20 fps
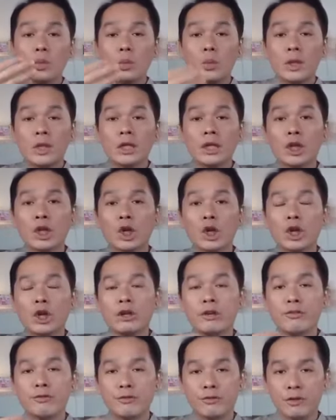We
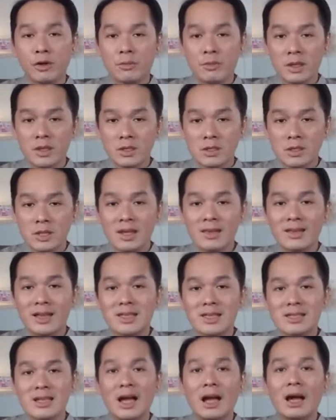learn from it, and
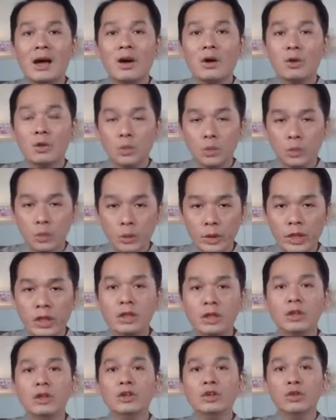that's how
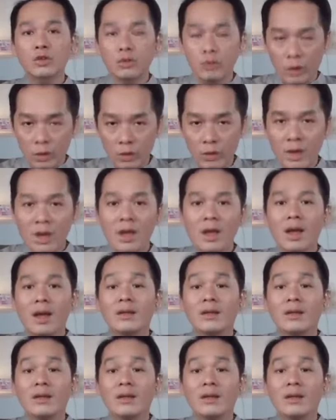we grow.